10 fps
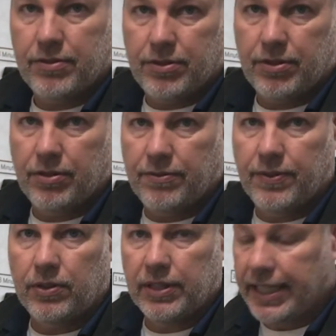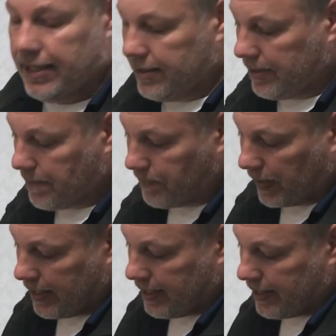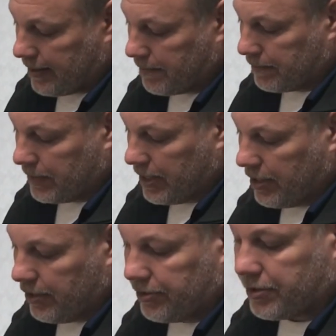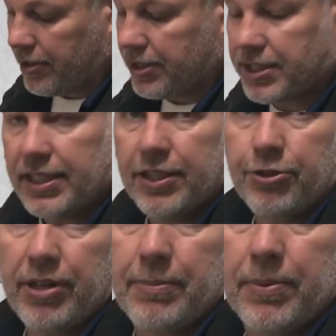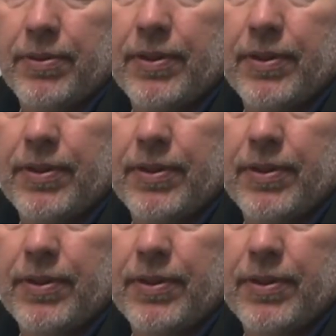to full heat, you'll start to see a drip.